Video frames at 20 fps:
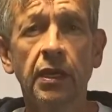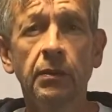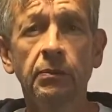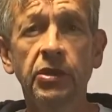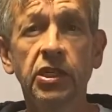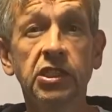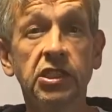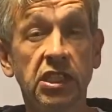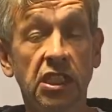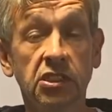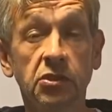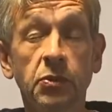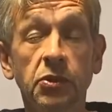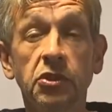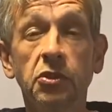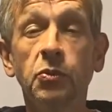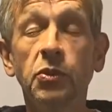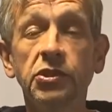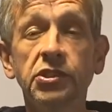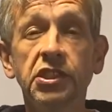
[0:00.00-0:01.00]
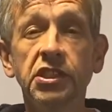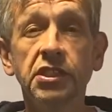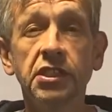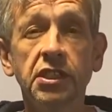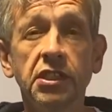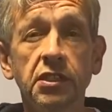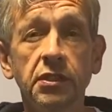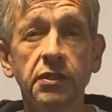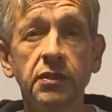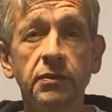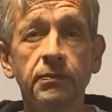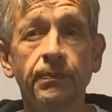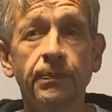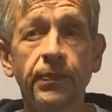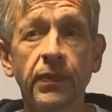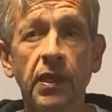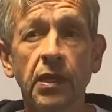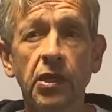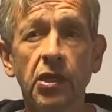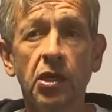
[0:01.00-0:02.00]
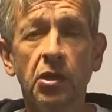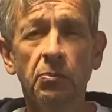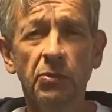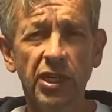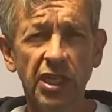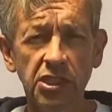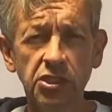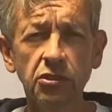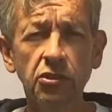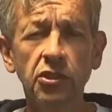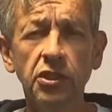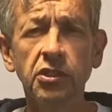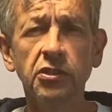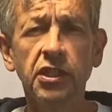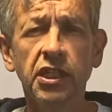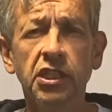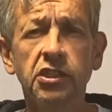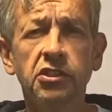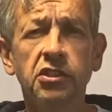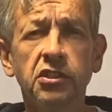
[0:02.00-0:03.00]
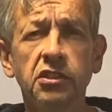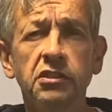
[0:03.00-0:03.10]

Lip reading: because that's what you wanted to do, but as you got in your kitchen,